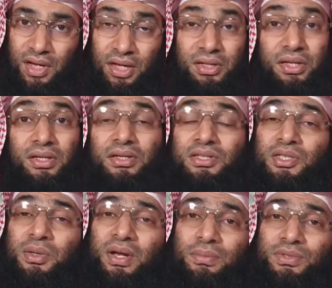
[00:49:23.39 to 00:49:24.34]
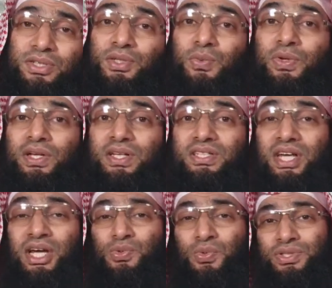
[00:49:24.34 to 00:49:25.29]
And he did circumcision when his
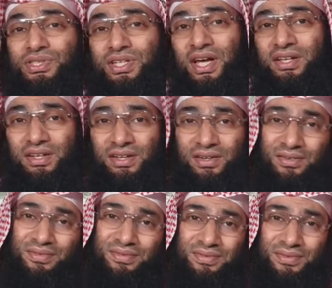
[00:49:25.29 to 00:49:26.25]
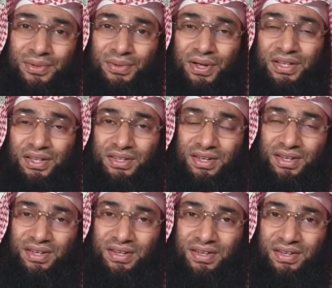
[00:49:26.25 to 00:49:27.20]
age was 80 or 83.